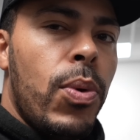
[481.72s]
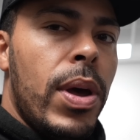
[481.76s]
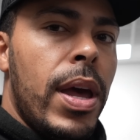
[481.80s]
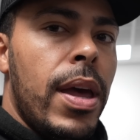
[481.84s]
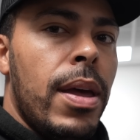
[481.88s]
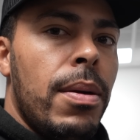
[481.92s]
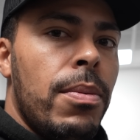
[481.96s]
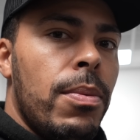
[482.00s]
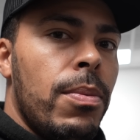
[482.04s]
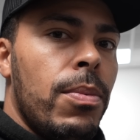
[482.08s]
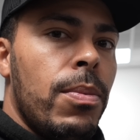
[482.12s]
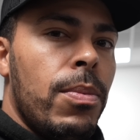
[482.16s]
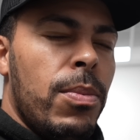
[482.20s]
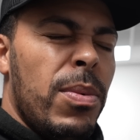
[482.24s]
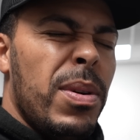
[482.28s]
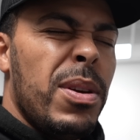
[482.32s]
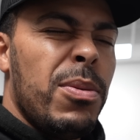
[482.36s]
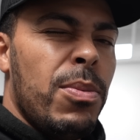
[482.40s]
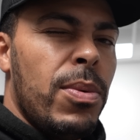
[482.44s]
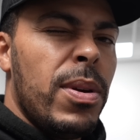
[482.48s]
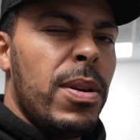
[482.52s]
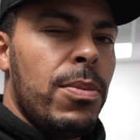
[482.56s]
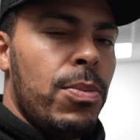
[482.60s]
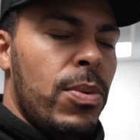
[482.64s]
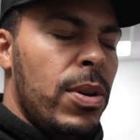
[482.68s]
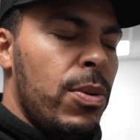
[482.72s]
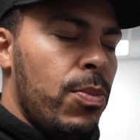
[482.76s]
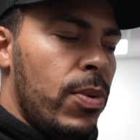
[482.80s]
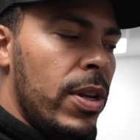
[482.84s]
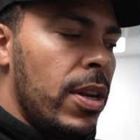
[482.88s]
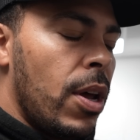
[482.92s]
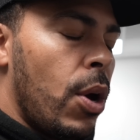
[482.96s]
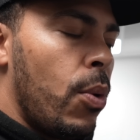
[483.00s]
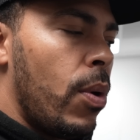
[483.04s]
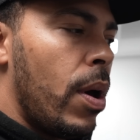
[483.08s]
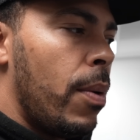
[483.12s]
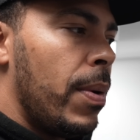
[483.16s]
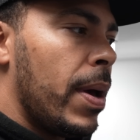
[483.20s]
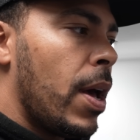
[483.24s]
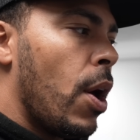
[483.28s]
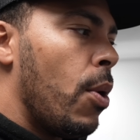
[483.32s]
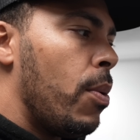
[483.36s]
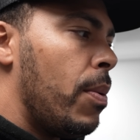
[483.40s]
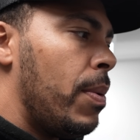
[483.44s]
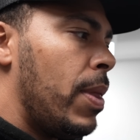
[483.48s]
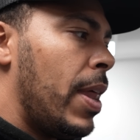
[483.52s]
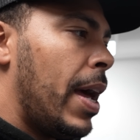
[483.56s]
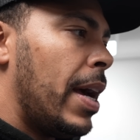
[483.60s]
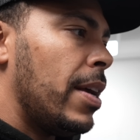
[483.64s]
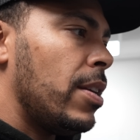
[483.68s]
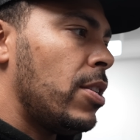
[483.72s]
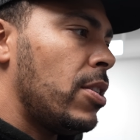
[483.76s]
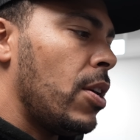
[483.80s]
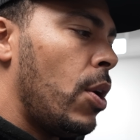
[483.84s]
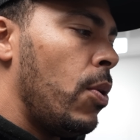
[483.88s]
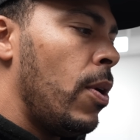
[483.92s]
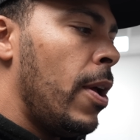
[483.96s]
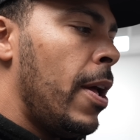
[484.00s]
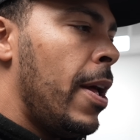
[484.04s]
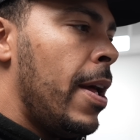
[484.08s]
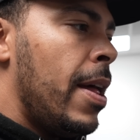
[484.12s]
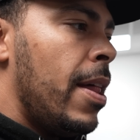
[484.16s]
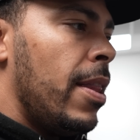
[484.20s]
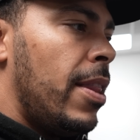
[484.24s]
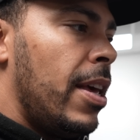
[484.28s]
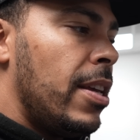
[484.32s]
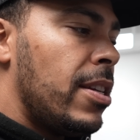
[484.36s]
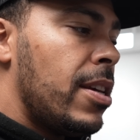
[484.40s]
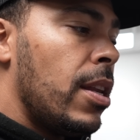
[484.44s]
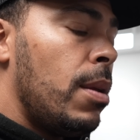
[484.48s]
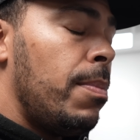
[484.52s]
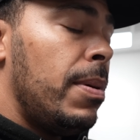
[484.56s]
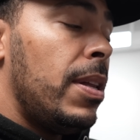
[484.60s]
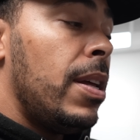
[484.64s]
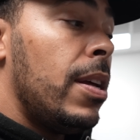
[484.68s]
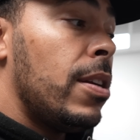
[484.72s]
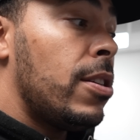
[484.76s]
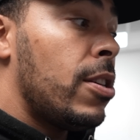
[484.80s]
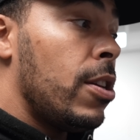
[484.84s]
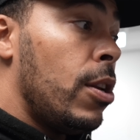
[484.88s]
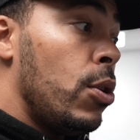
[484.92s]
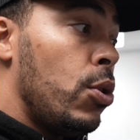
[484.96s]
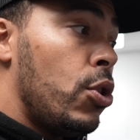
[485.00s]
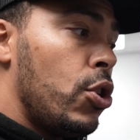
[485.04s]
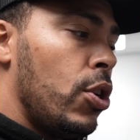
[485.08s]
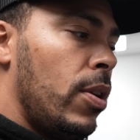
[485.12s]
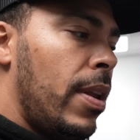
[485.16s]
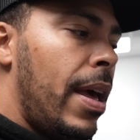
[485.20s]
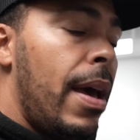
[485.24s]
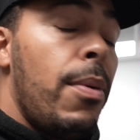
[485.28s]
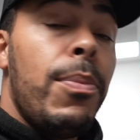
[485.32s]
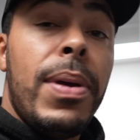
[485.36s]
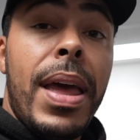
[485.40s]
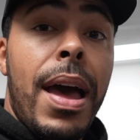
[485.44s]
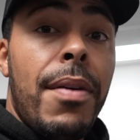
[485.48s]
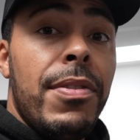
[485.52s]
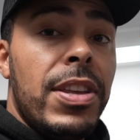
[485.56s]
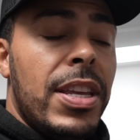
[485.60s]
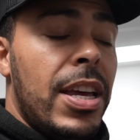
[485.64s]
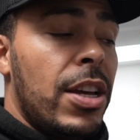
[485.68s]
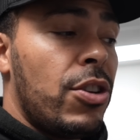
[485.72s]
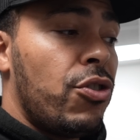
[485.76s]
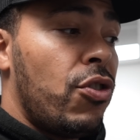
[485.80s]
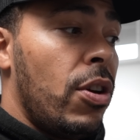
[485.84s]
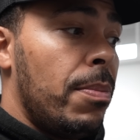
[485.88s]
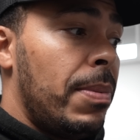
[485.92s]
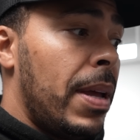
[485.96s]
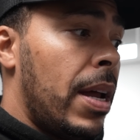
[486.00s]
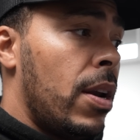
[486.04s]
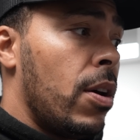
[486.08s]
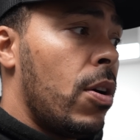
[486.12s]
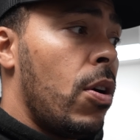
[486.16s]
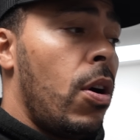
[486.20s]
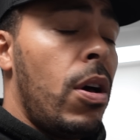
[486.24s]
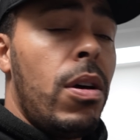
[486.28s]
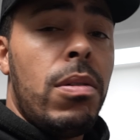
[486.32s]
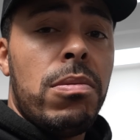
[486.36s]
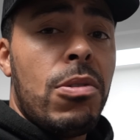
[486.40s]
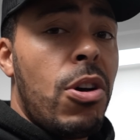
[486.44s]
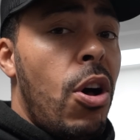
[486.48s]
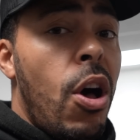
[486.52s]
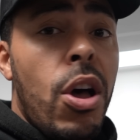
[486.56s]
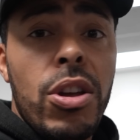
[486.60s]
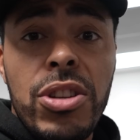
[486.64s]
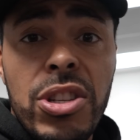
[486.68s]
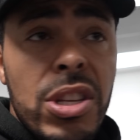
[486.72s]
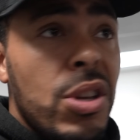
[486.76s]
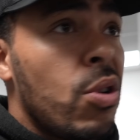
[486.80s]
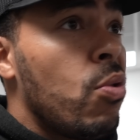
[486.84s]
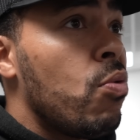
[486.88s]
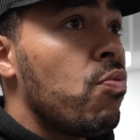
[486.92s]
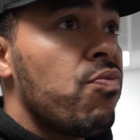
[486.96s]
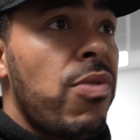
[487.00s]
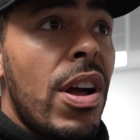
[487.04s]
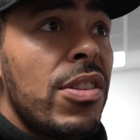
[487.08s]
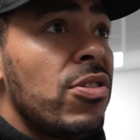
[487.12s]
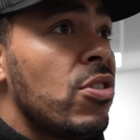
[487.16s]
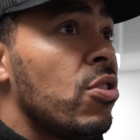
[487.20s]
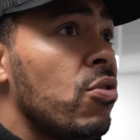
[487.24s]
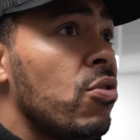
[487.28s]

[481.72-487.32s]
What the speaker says: we know where we're going with that. So there's going to be a solution there. We haven't yet stripped down a car. Car still runs